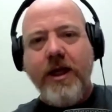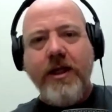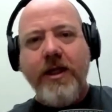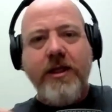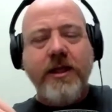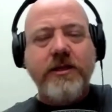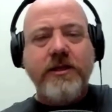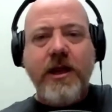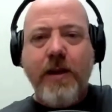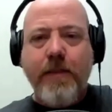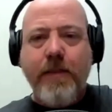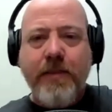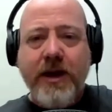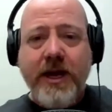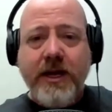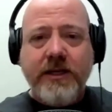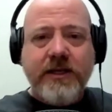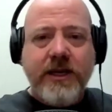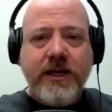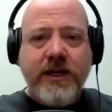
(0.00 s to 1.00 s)
at this
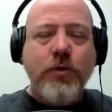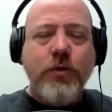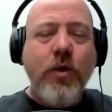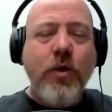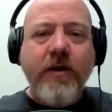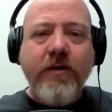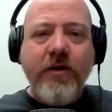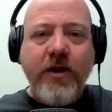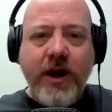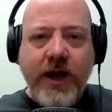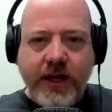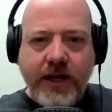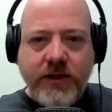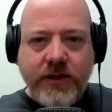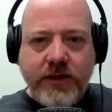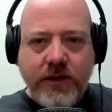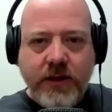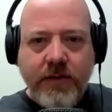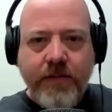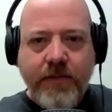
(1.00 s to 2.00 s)
company in sales, whatever it
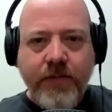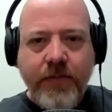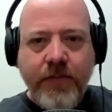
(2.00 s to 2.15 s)
is.